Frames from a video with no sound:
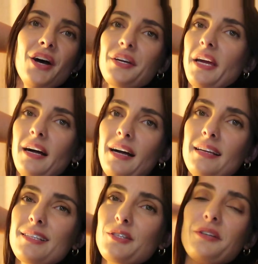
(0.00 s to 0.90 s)
Okay
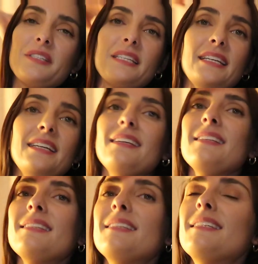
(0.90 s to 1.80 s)
guys, so dinner
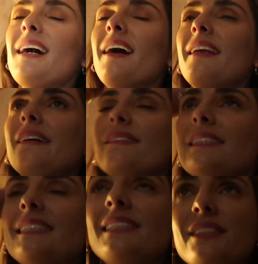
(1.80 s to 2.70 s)
is done. It
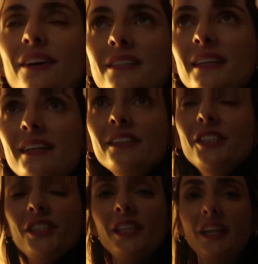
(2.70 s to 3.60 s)
was so
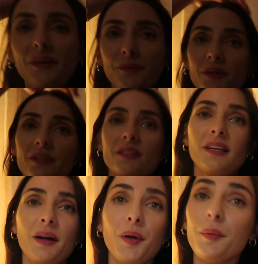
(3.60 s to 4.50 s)
delish and it was
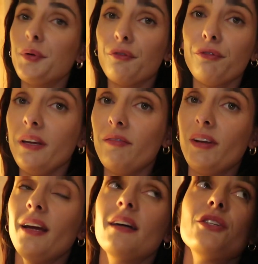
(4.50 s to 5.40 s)
a beautiful
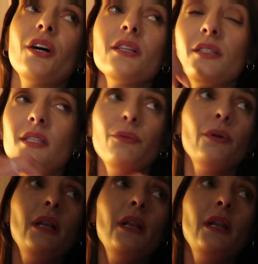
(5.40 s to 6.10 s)
evening. As you guys could see, we